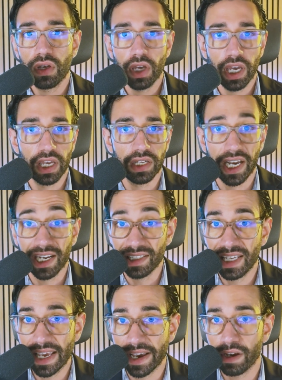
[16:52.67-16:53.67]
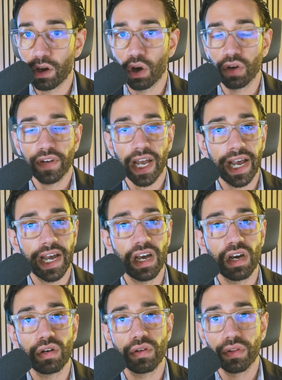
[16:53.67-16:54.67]
an idea of
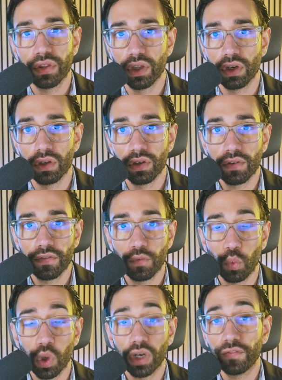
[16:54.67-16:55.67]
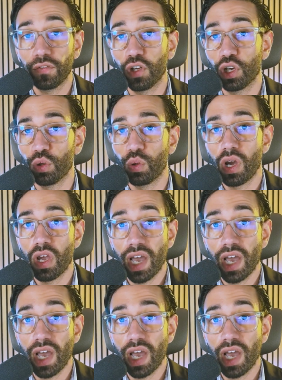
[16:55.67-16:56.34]
how the workflow